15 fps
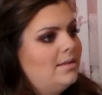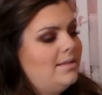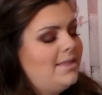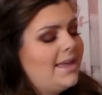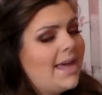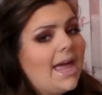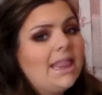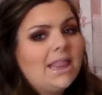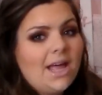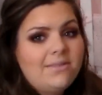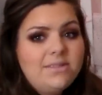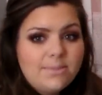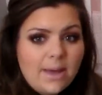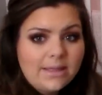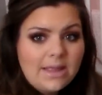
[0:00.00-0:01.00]
thing I
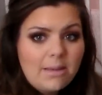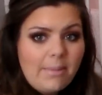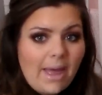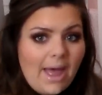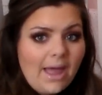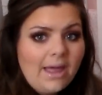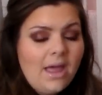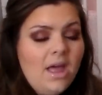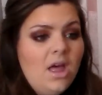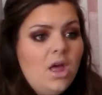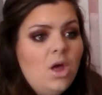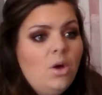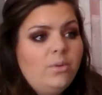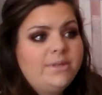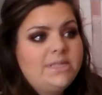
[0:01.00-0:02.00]
loved about that bag
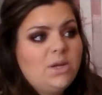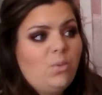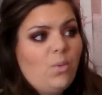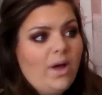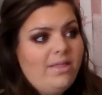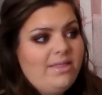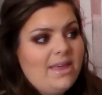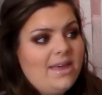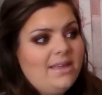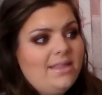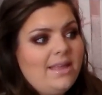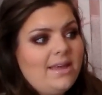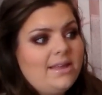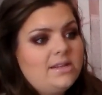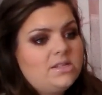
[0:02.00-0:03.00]
was the one thing
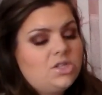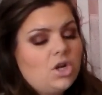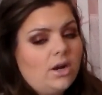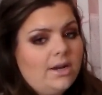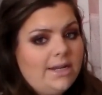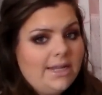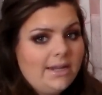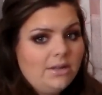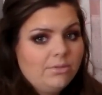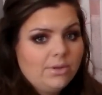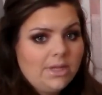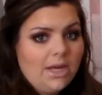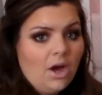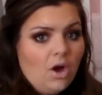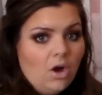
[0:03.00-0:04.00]
that started getting
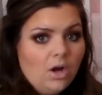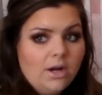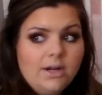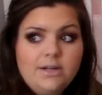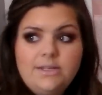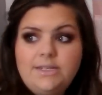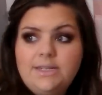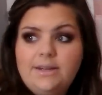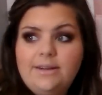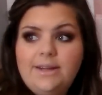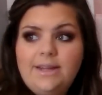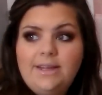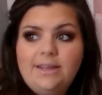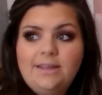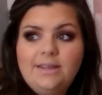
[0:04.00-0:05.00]
really hard
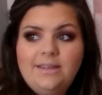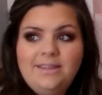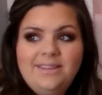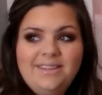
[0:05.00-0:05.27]
during